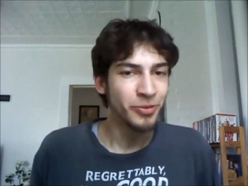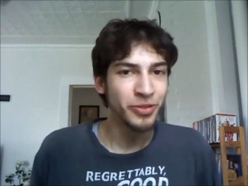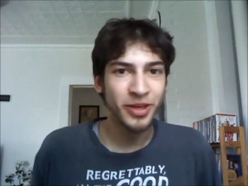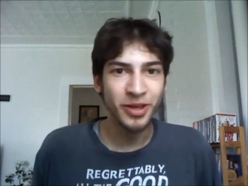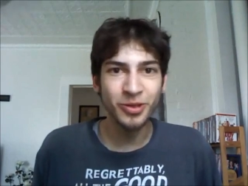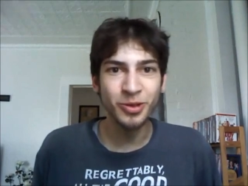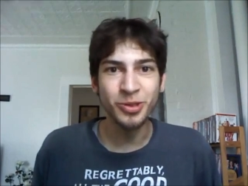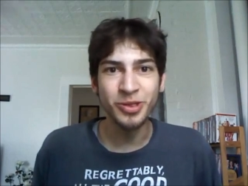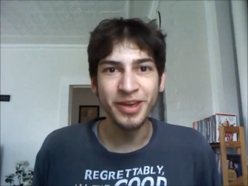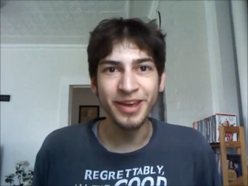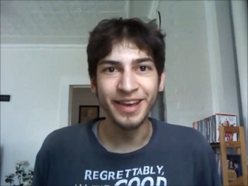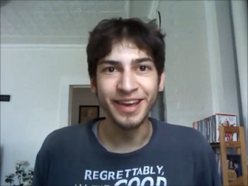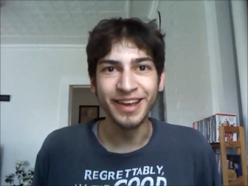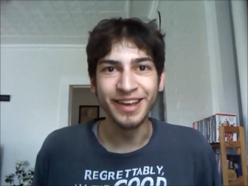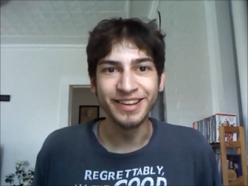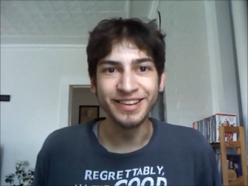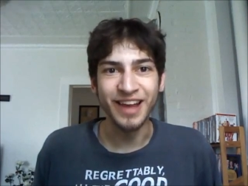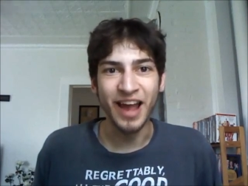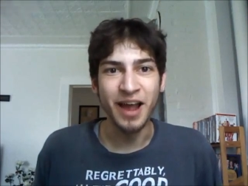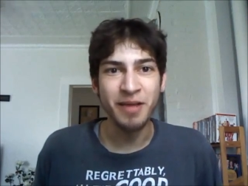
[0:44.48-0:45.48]
But the other thing
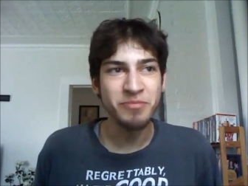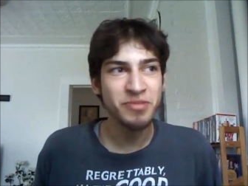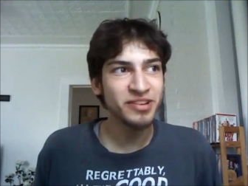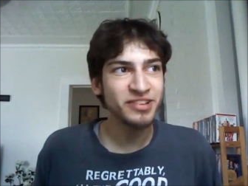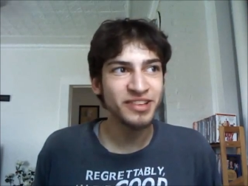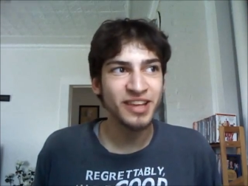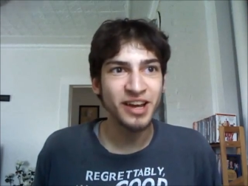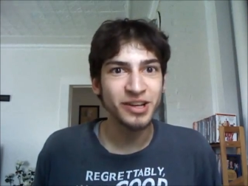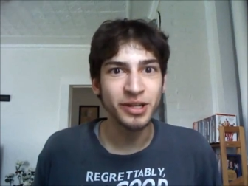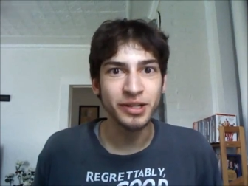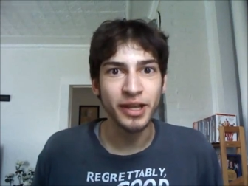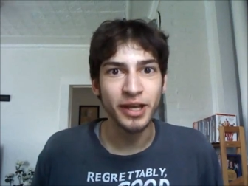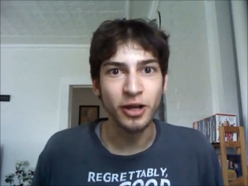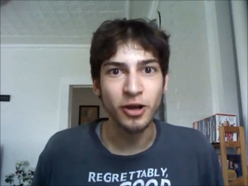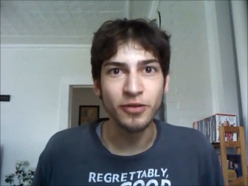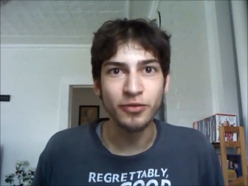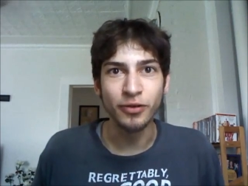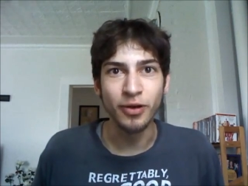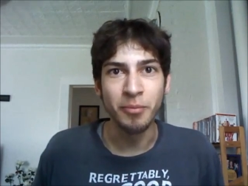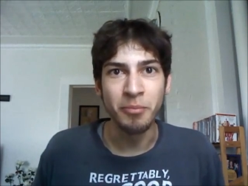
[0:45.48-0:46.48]
is, I missed out on
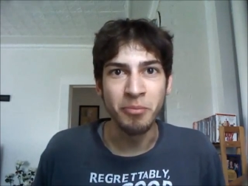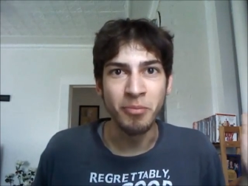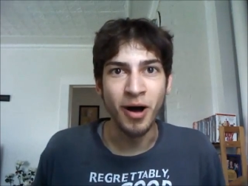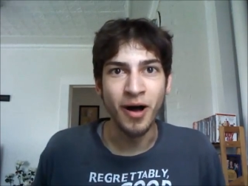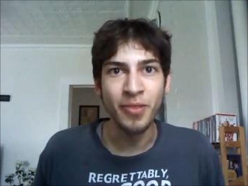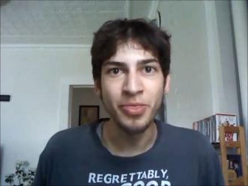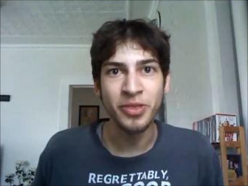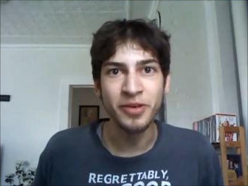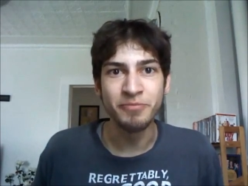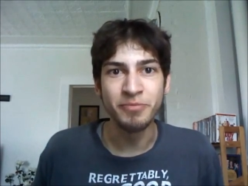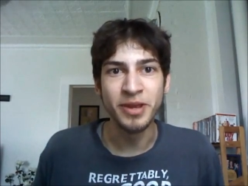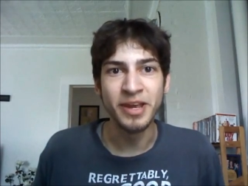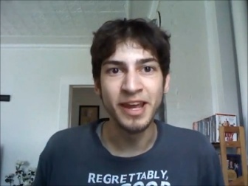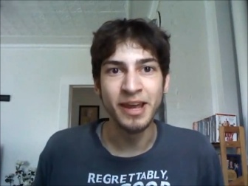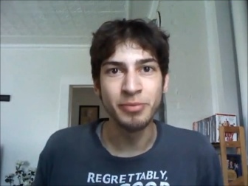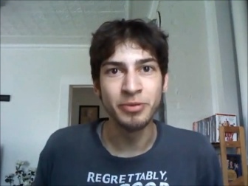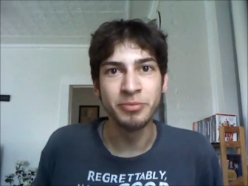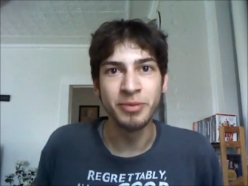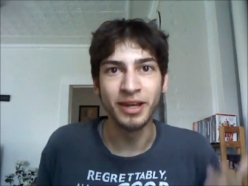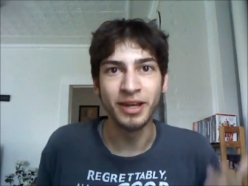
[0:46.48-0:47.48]
like over a month of
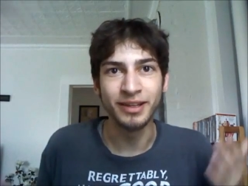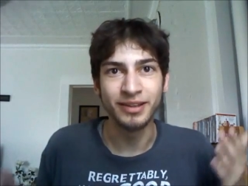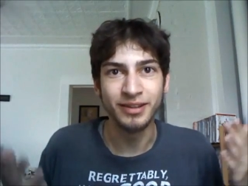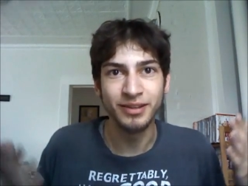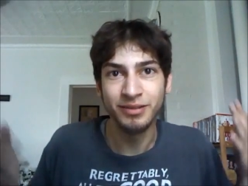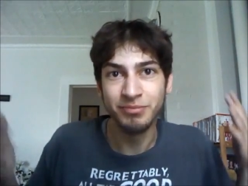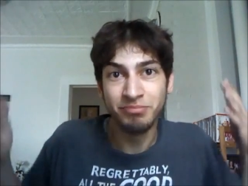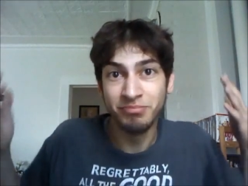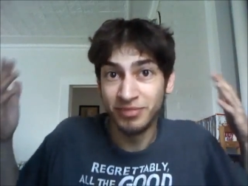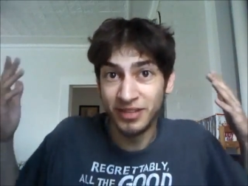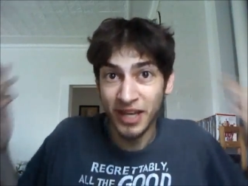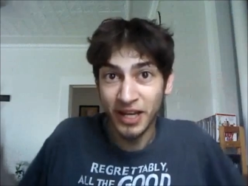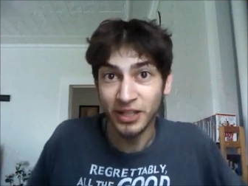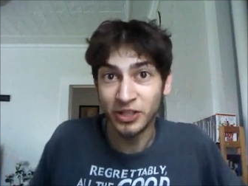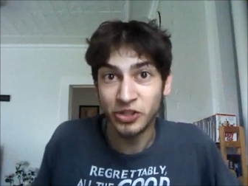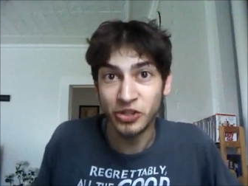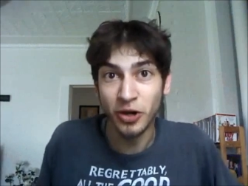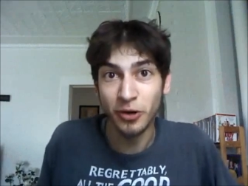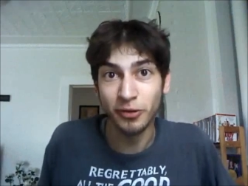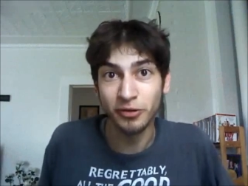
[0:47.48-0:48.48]
being able to make
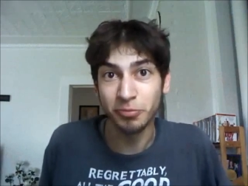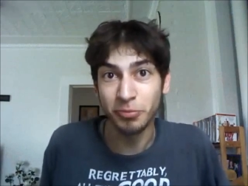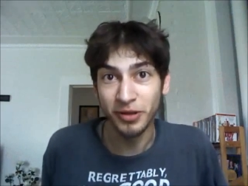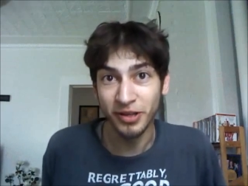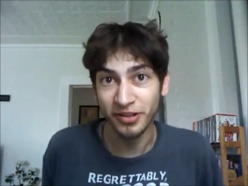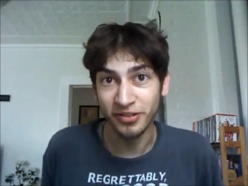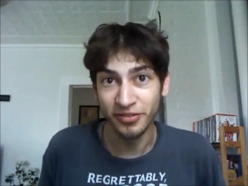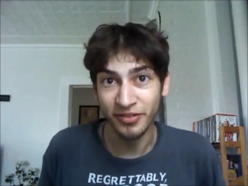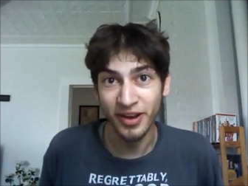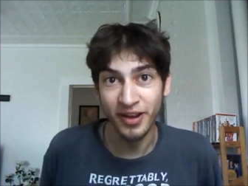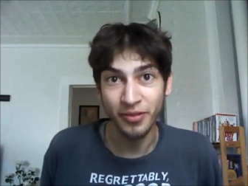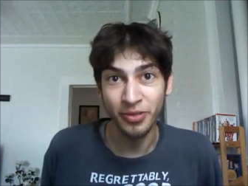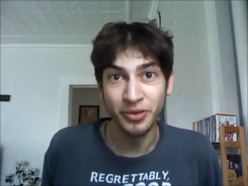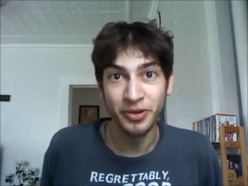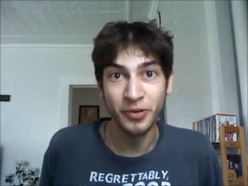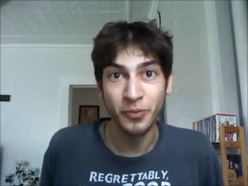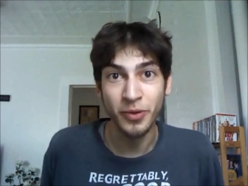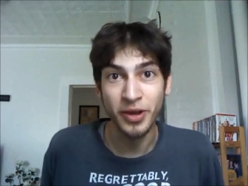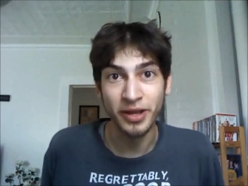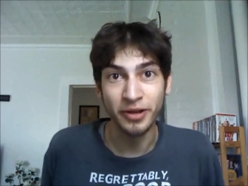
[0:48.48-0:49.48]
dick jokes because of
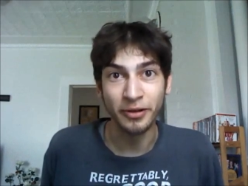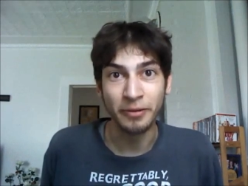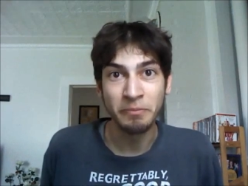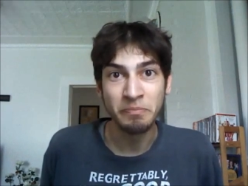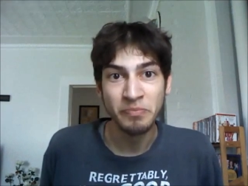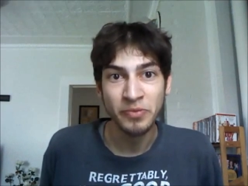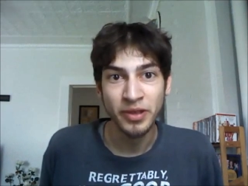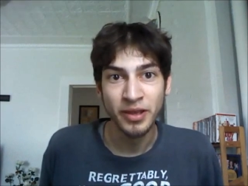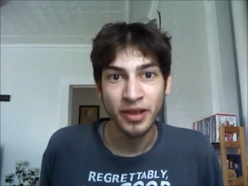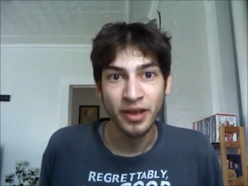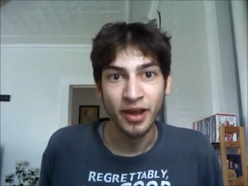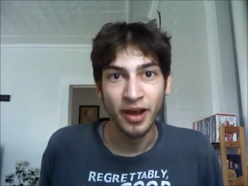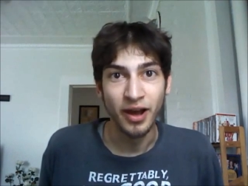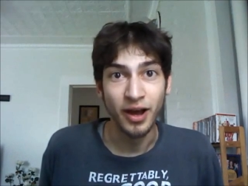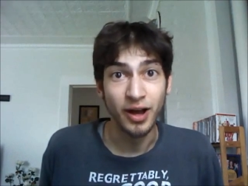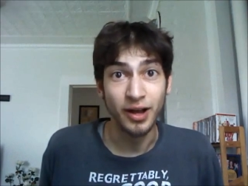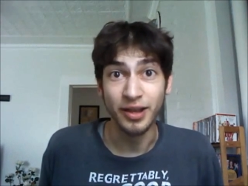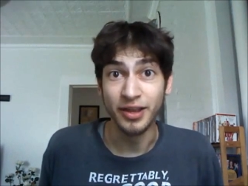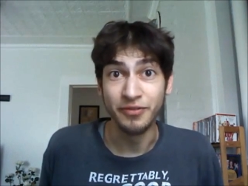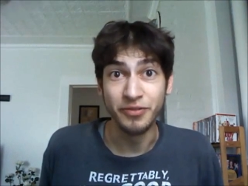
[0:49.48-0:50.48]
Anthony Weiner.
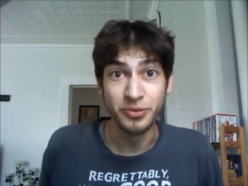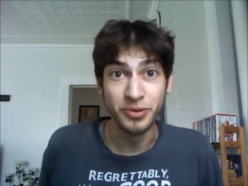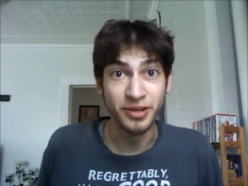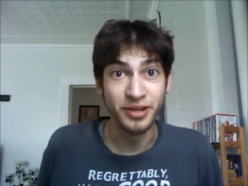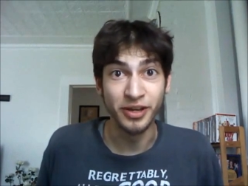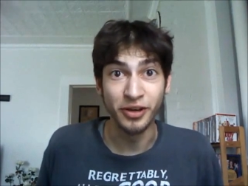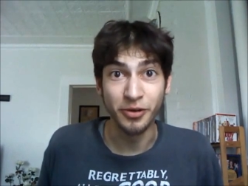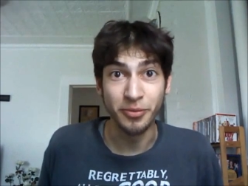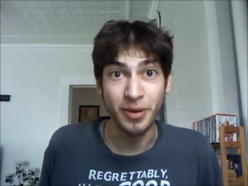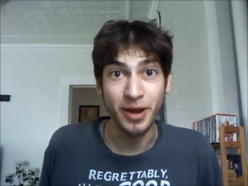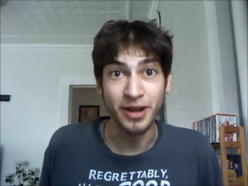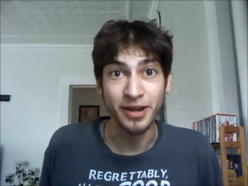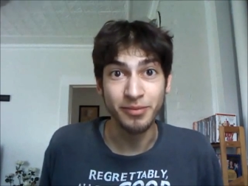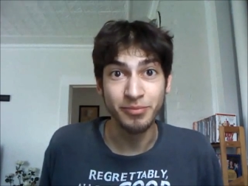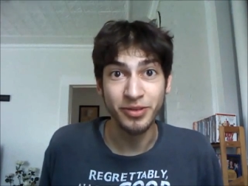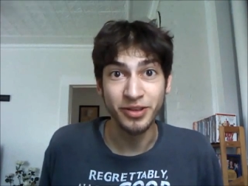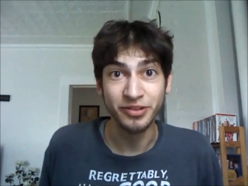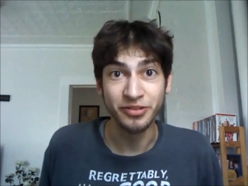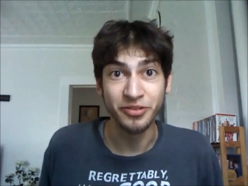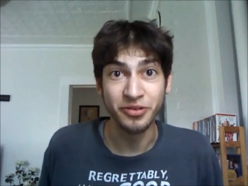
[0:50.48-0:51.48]
Uh, if you didn't hear about
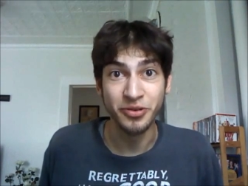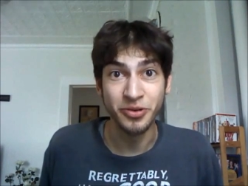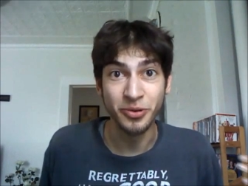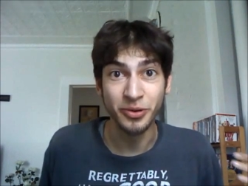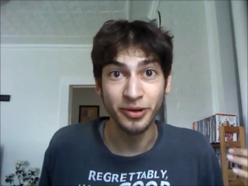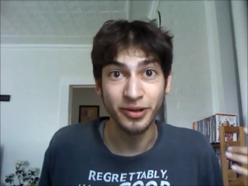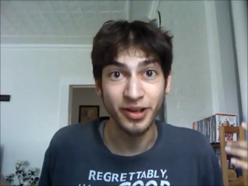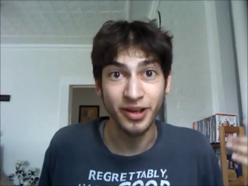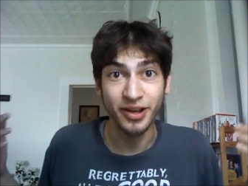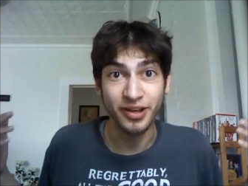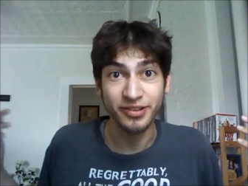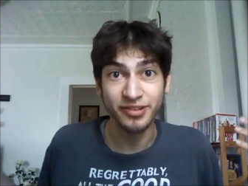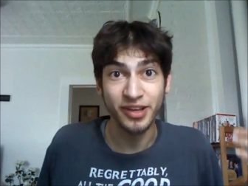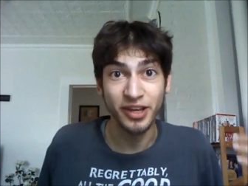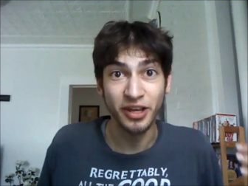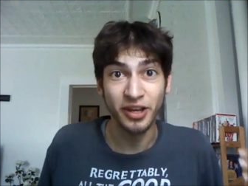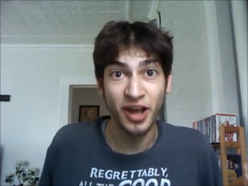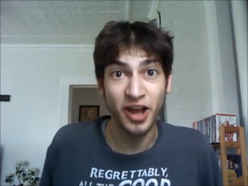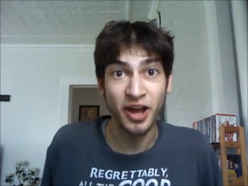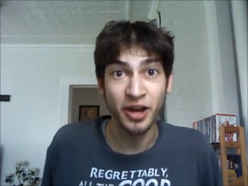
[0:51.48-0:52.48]
him, he's a New York uh,
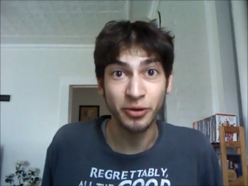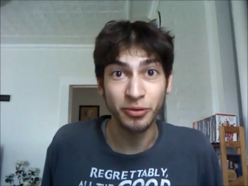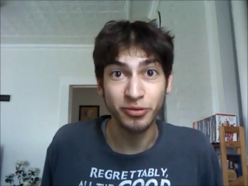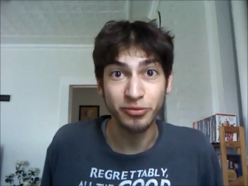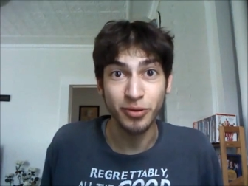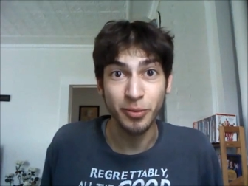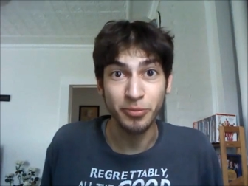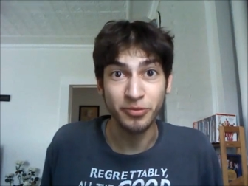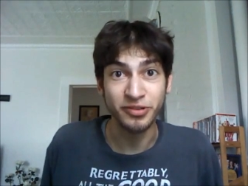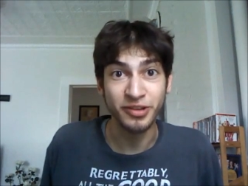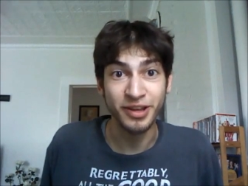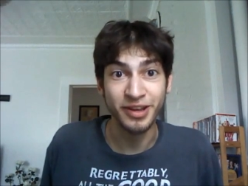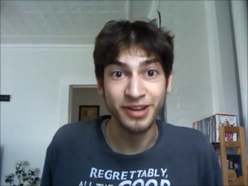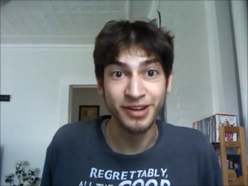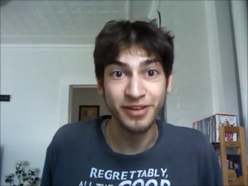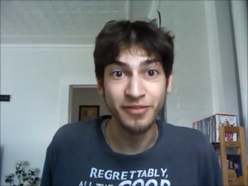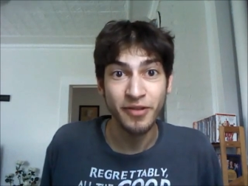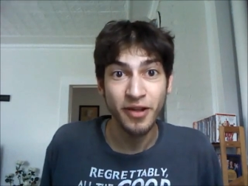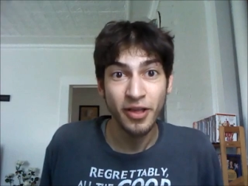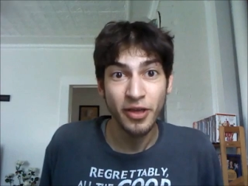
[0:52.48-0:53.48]
State Congress
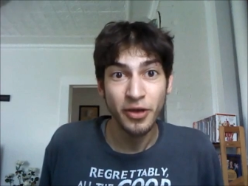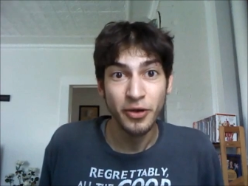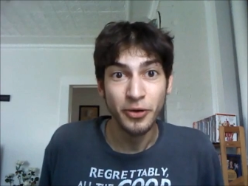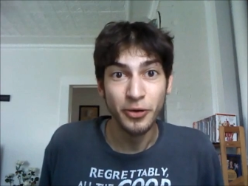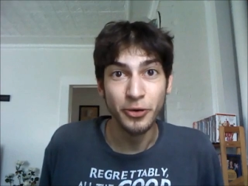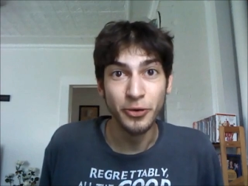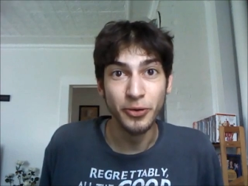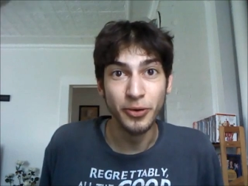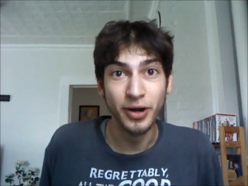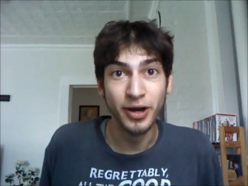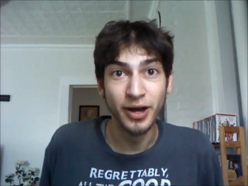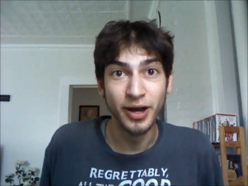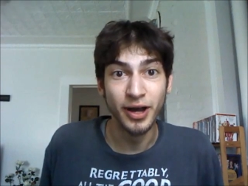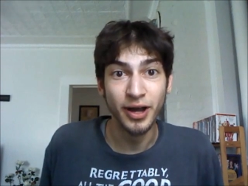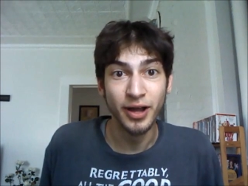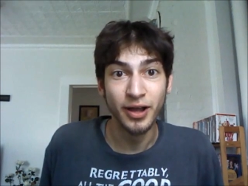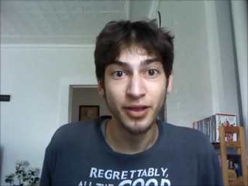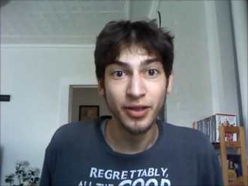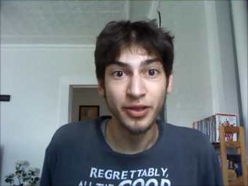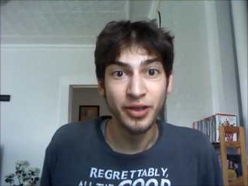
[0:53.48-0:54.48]
representative who,
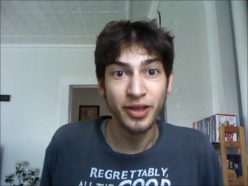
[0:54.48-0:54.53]
uh,